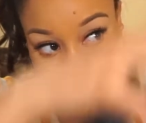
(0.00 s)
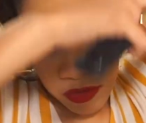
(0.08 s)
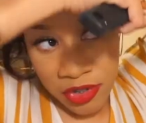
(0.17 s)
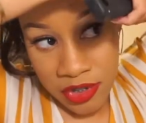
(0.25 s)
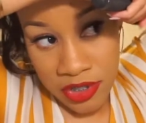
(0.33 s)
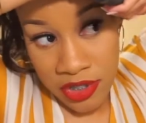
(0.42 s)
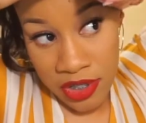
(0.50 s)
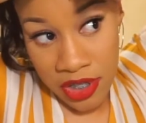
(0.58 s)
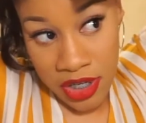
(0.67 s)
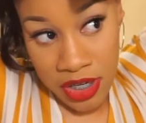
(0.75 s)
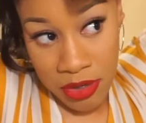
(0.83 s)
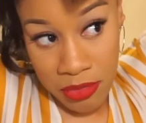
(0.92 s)
I'm gonna
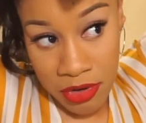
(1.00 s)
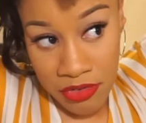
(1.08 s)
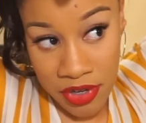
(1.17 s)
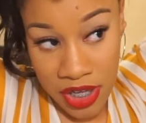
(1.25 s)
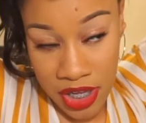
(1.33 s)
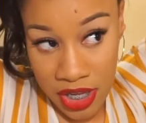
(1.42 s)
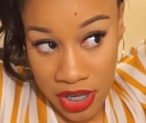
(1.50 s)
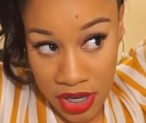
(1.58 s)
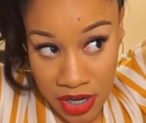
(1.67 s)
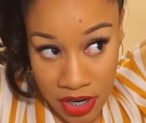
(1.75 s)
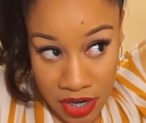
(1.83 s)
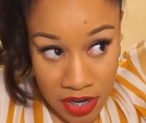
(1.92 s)
slick it up over
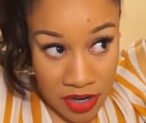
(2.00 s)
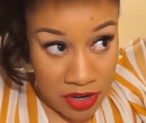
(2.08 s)
here.